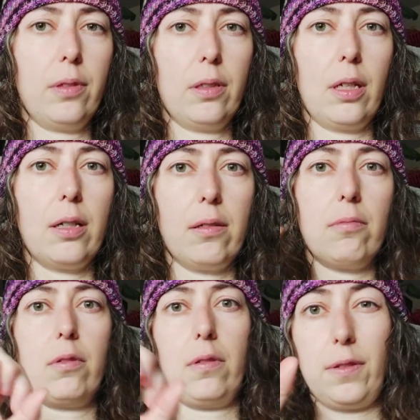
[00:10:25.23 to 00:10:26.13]
yarn
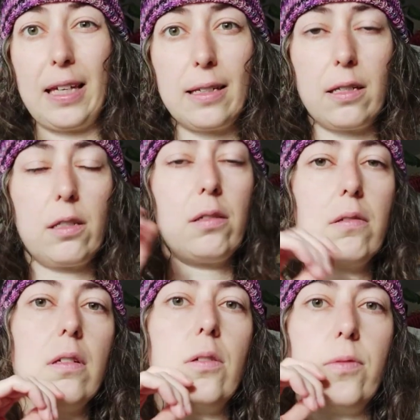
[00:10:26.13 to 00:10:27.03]
thickness.
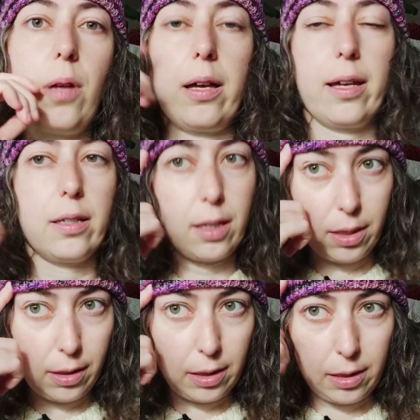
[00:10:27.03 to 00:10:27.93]

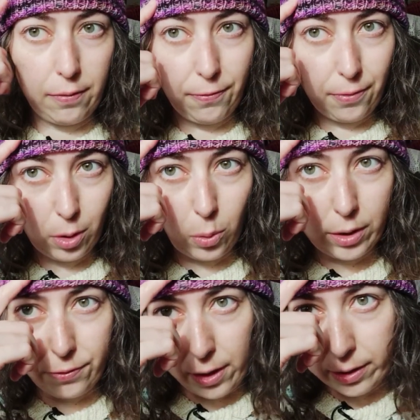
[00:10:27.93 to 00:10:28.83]
This is quite
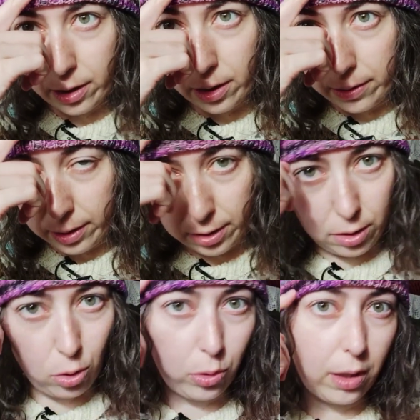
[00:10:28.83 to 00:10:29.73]
a fine yarn. This is a
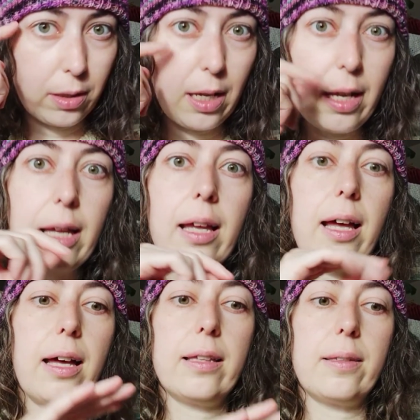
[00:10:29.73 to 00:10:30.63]
sock yarn,
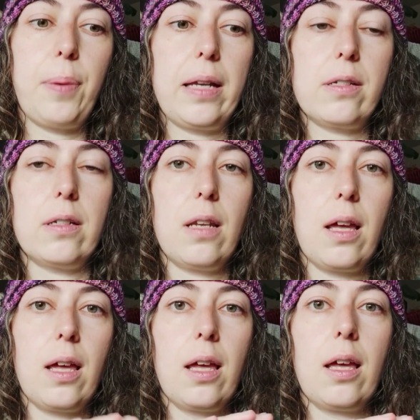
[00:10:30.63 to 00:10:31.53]
and the pattern
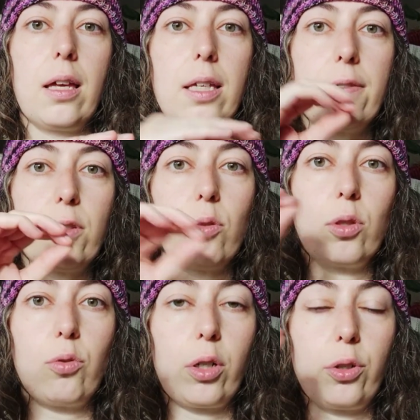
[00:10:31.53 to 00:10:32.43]
gives you
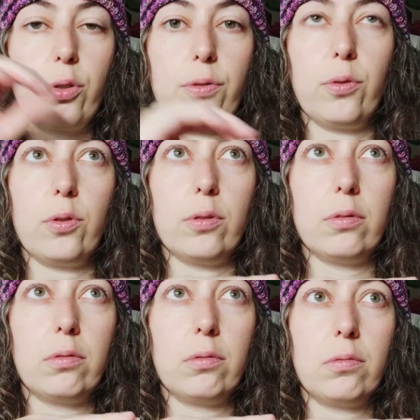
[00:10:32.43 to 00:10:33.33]
instructions for
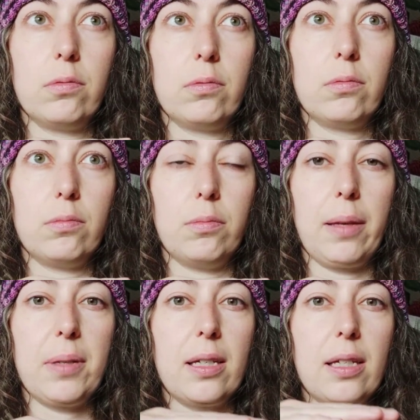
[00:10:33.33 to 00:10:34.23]

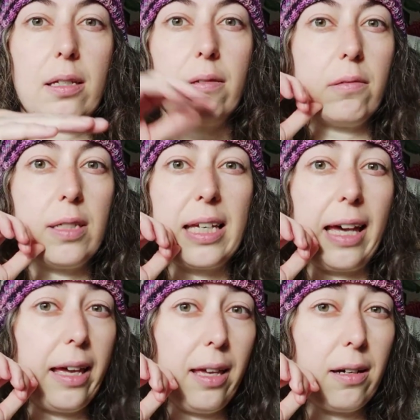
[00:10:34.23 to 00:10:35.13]
maybe
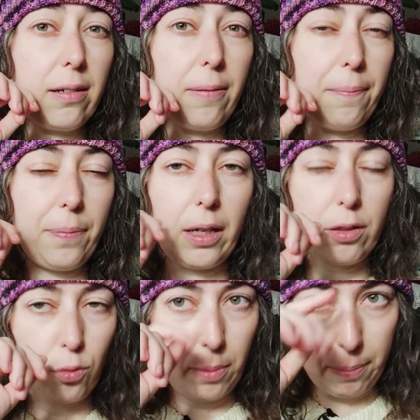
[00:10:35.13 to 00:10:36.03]
DK yarn.
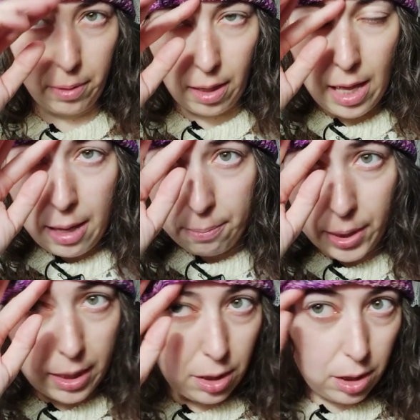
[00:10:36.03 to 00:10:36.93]
Can't remember,
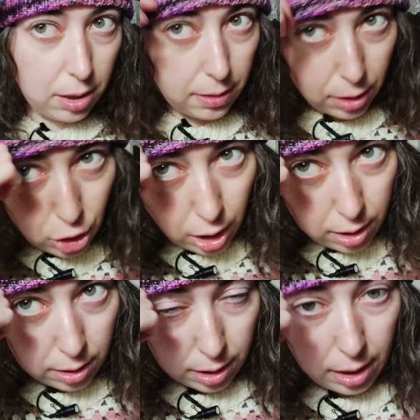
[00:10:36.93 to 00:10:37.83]
but the
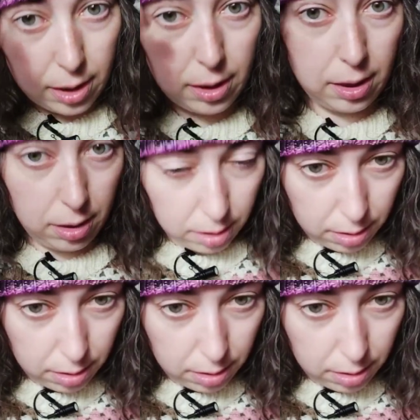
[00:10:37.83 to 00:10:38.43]
chart is